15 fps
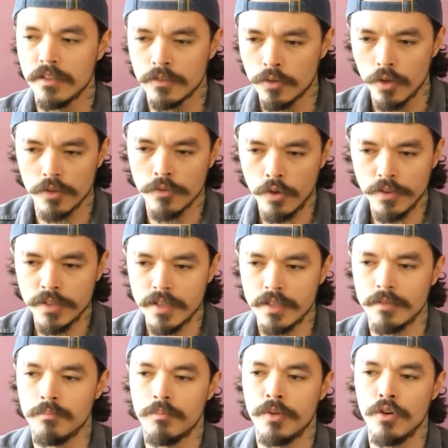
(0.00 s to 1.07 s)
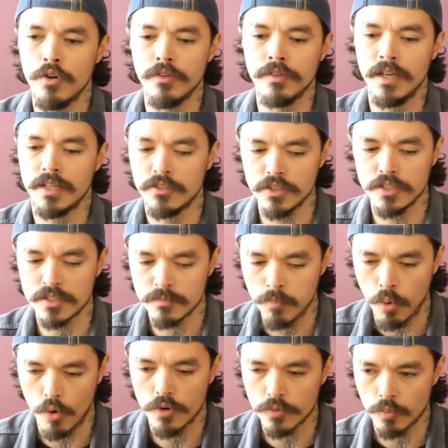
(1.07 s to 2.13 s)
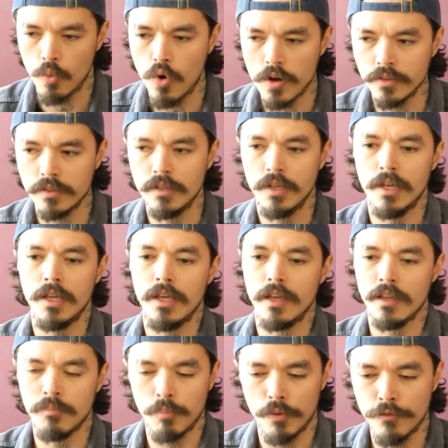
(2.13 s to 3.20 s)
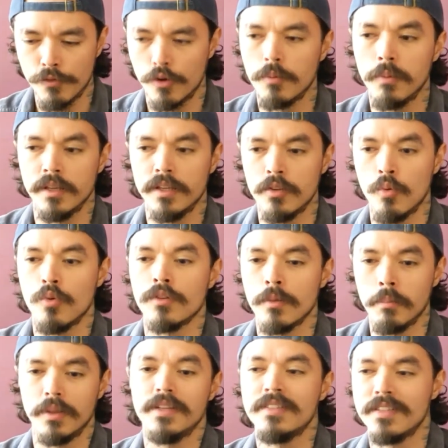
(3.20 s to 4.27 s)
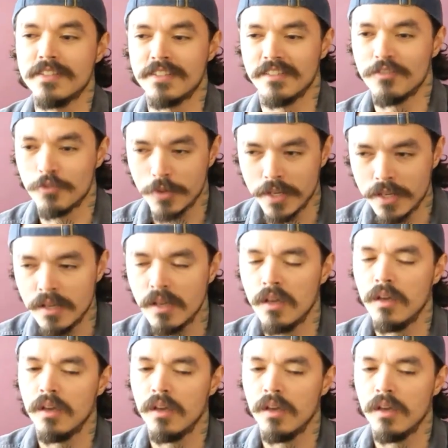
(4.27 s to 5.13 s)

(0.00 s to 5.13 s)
nothing beyond that, just Part 1, and preferably the one on PlayStation 3.